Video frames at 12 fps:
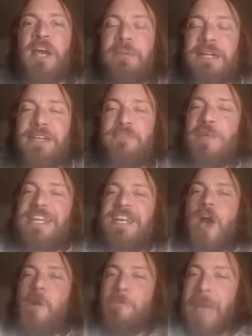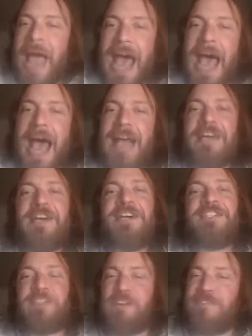But if we go back
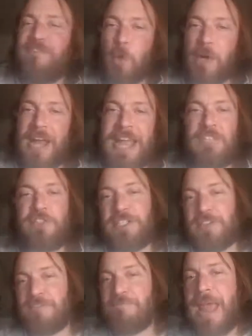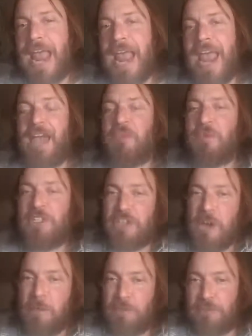to the Four Ages of Man, which
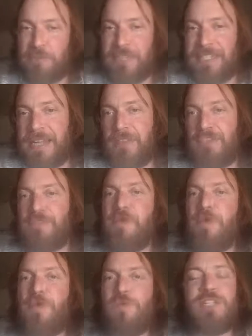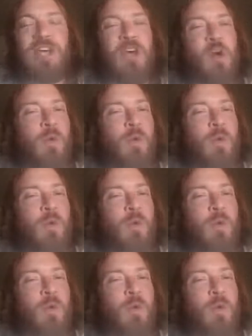comes from the 10th Muse,